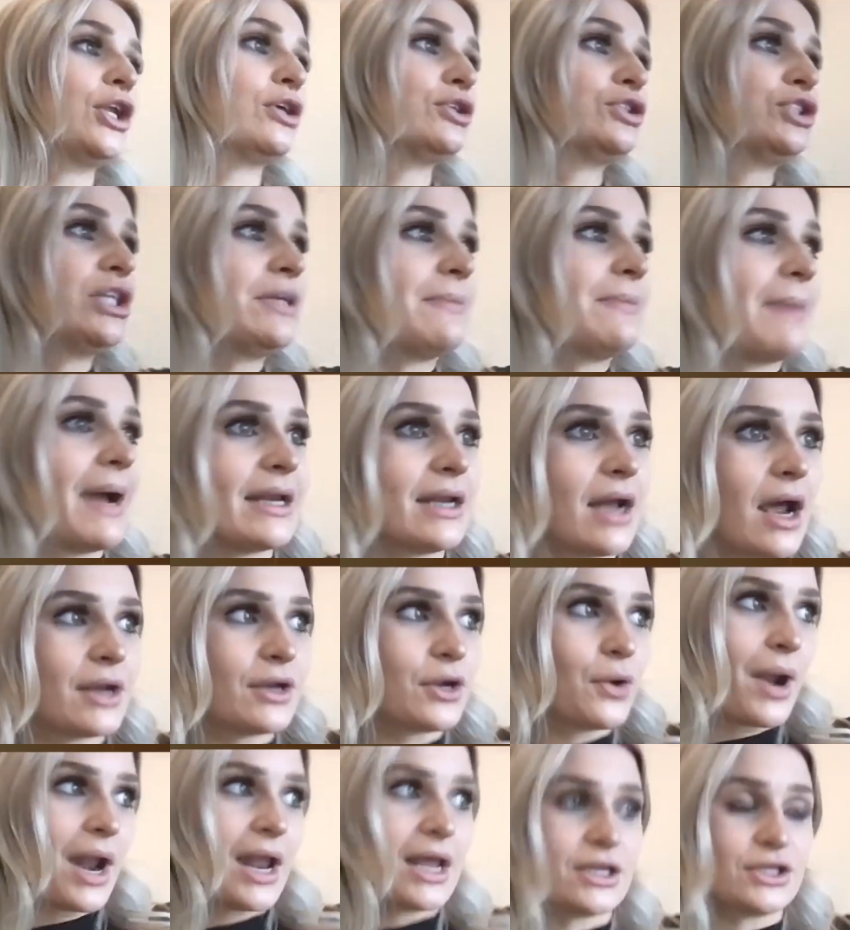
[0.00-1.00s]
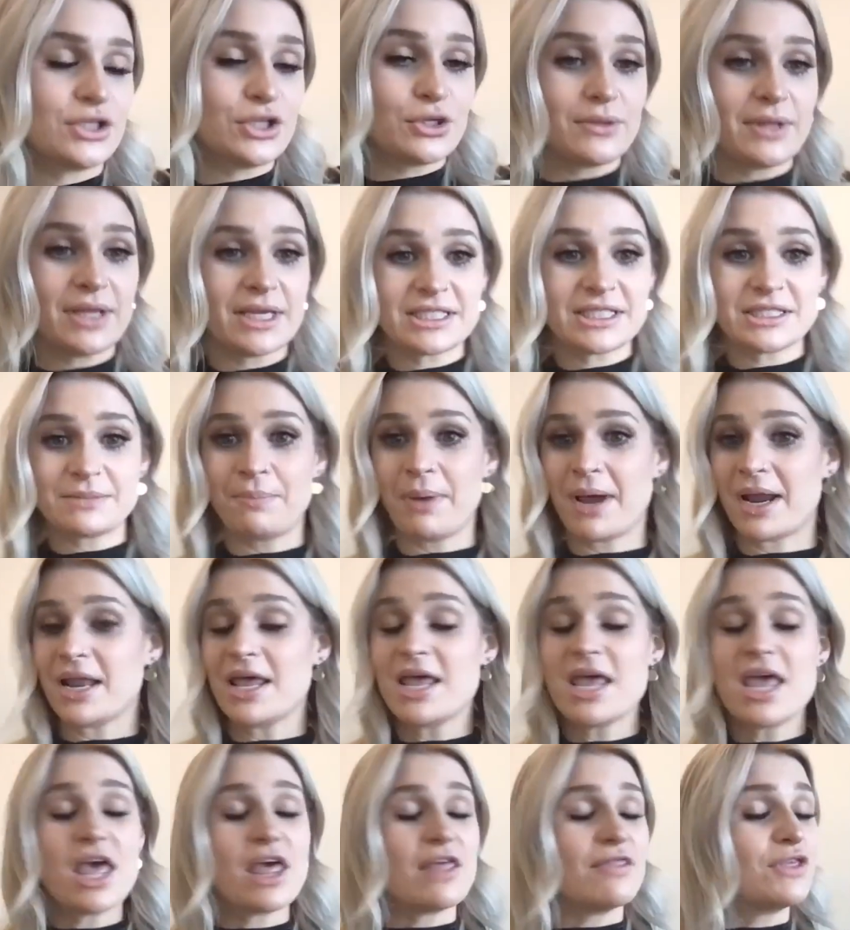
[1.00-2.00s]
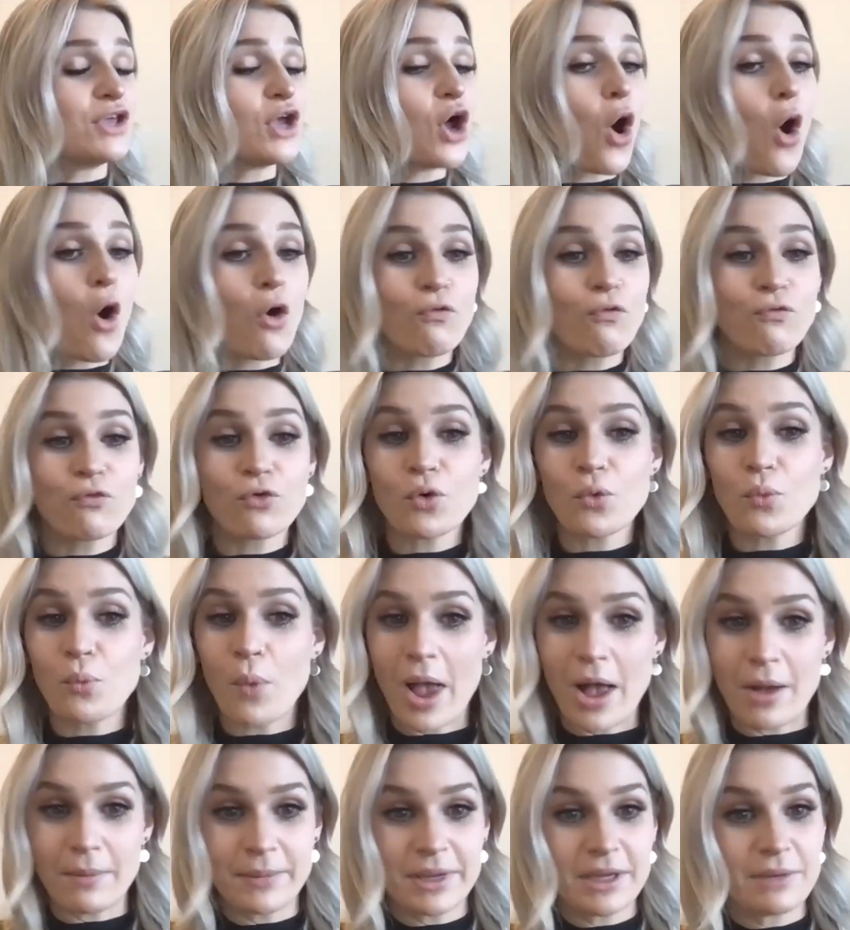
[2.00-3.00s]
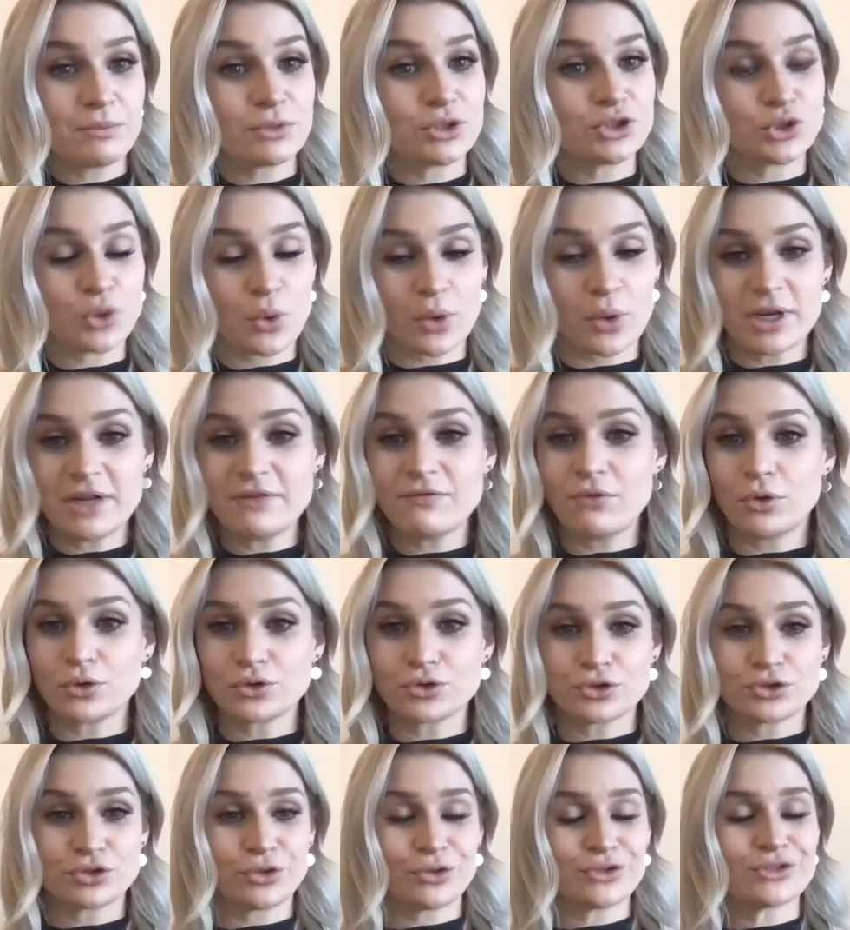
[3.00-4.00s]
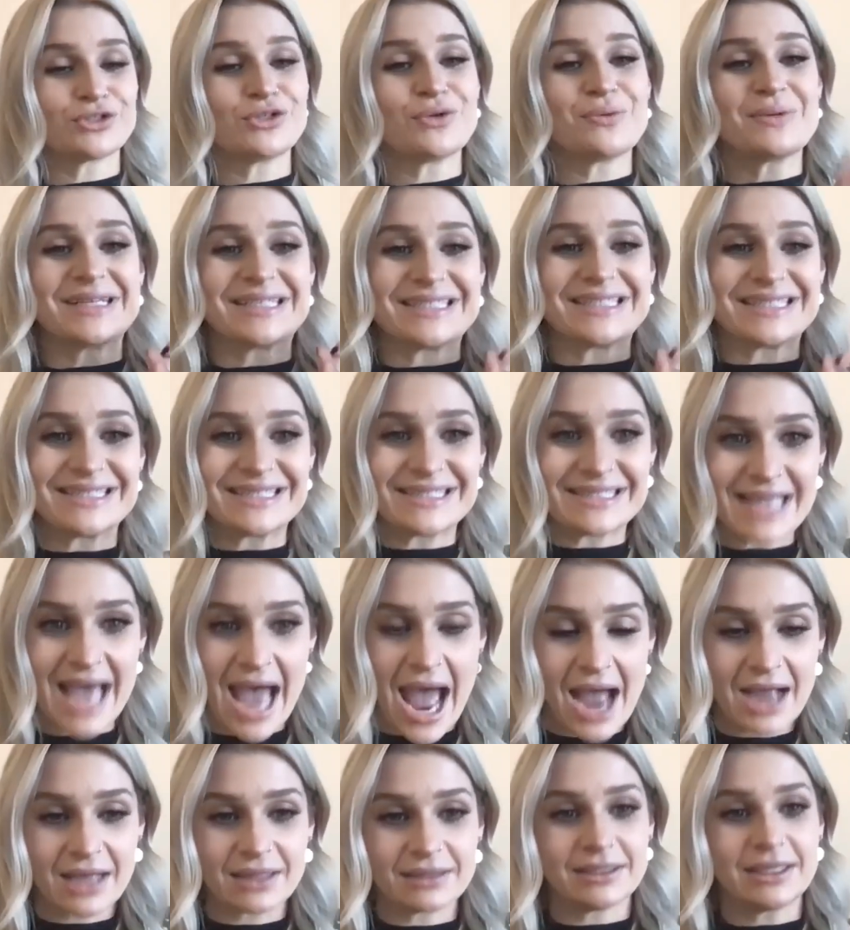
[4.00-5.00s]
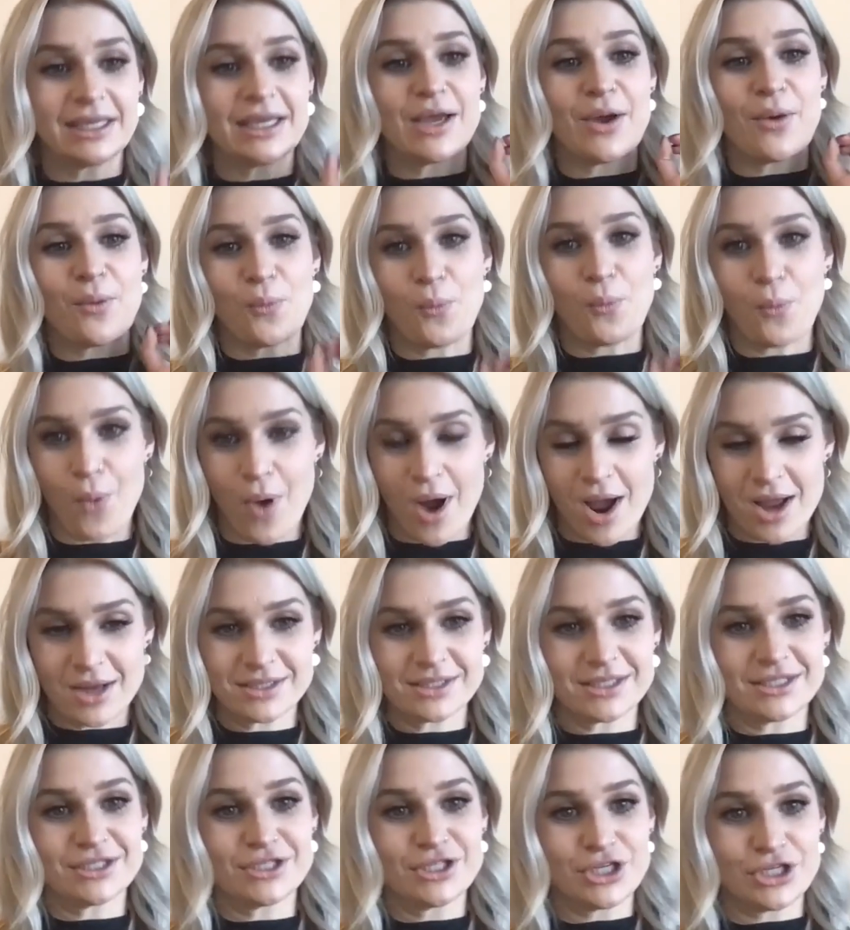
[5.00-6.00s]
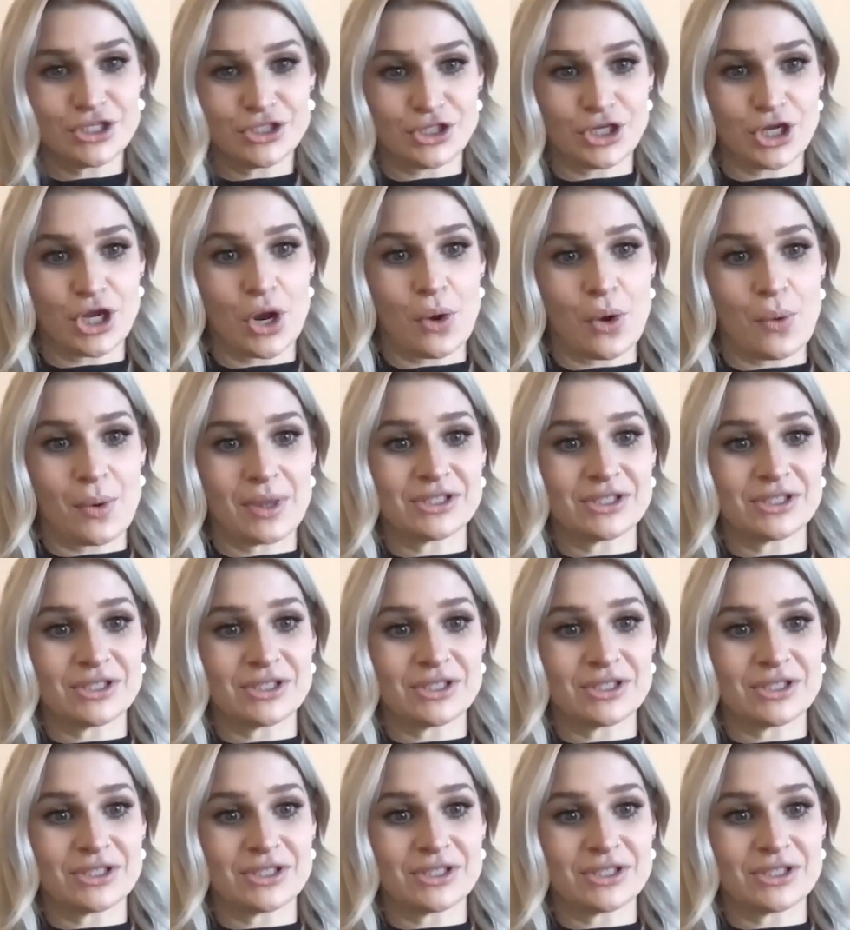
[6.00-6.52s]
she might not know how to do this, but the overwhelming majority of older adults know exactly what to do.